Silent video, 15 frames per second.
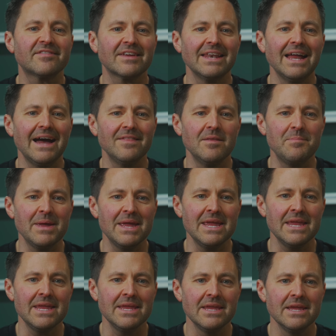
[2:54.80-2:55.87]
can either
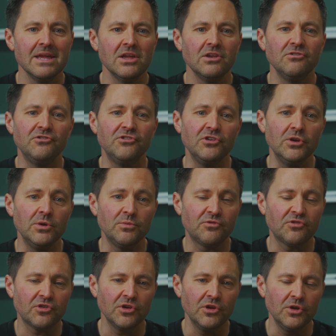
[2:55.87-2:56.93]
be due
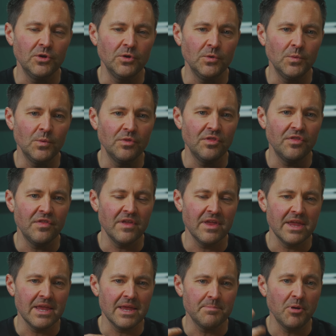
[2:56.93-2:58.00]
to
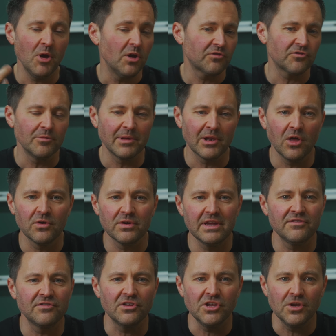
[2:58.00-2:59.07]
the personal
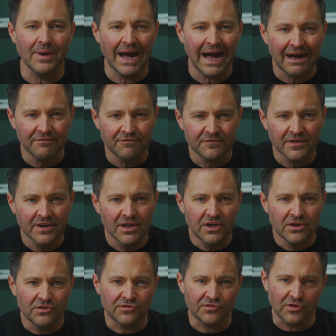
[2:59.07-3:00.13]
belongings that you have.
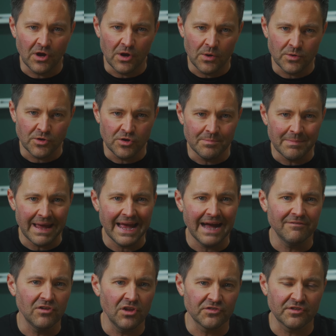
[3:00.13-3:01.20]
So you may
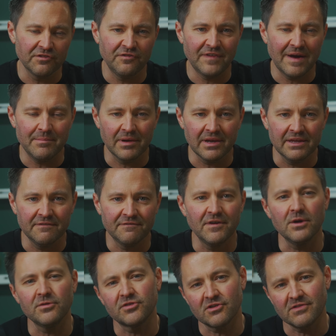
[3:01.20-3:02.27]
have lots of family
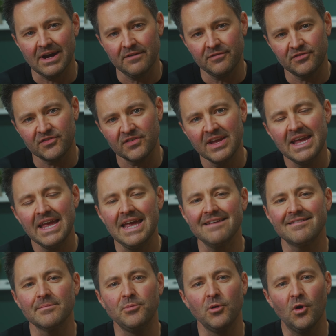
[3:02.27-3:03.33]
photographs.
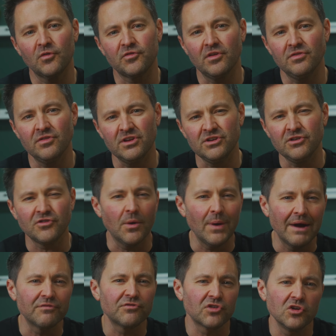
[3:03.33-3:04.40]
It's important that you don't
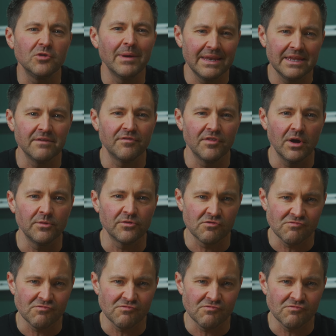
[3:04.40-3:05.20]
have too many of those